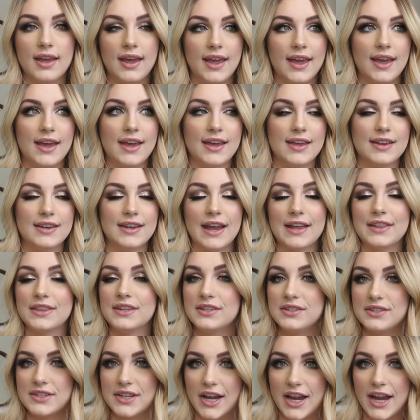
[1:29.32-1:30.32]
And at
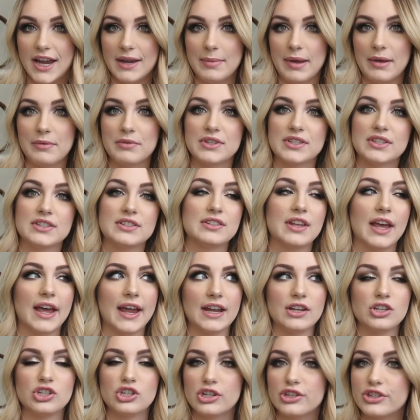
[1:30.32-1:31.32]
this time I
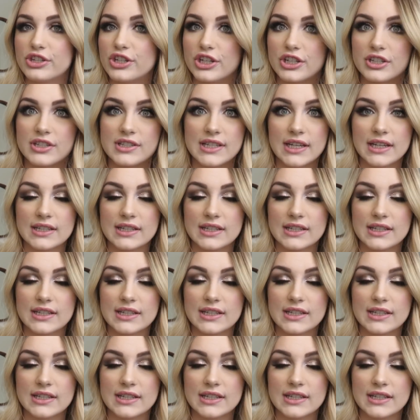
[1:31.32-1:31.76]
had just turned